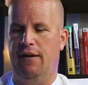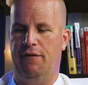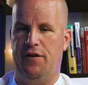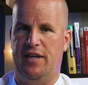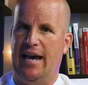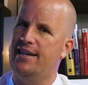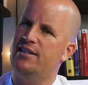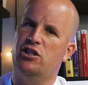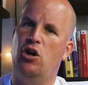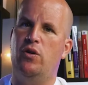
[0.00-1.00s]
If gas
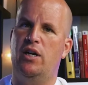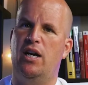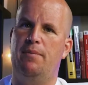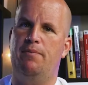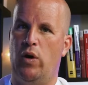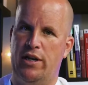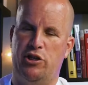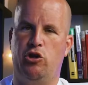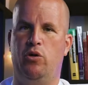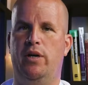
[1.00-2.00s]
is going up,
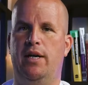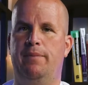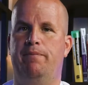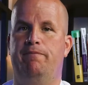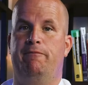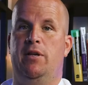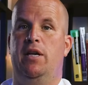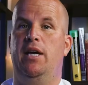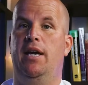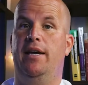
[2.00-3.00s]
rents are going up.
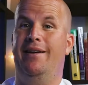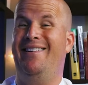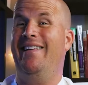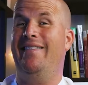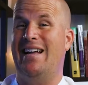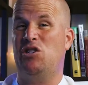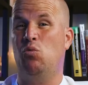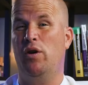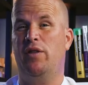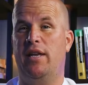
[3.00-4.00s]
And that's
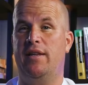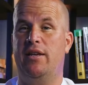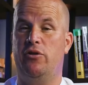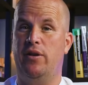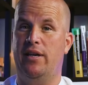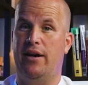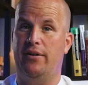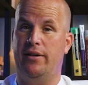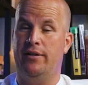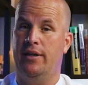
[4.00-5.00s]
one thing that you can
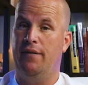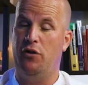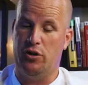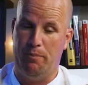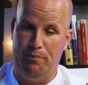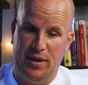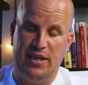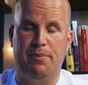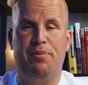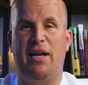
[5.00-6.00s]
count on. If there's a
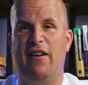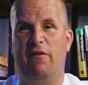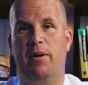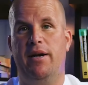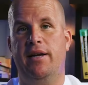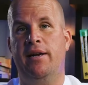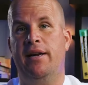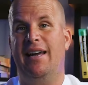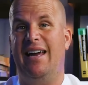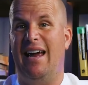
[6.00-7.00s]
big supply of money,
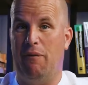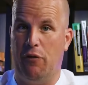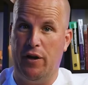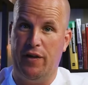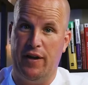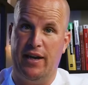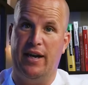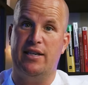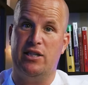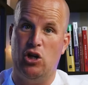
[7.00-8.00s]
everything
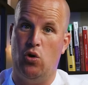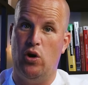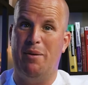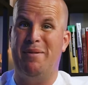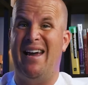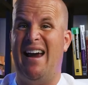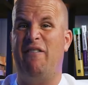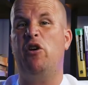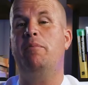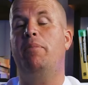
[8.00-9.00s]
is going up.
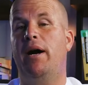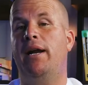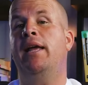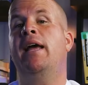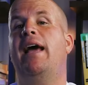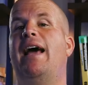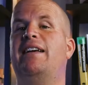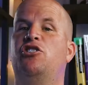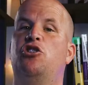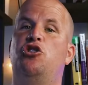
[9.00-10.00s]
Everybody
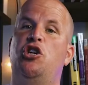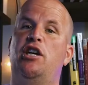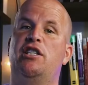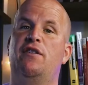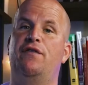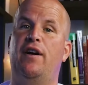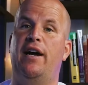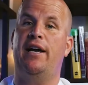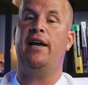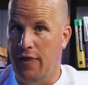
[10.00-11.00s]
has to
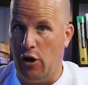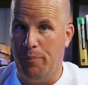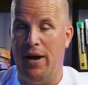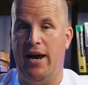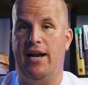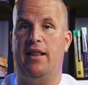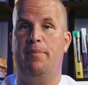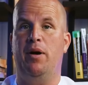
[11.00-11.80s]
justify their paying at the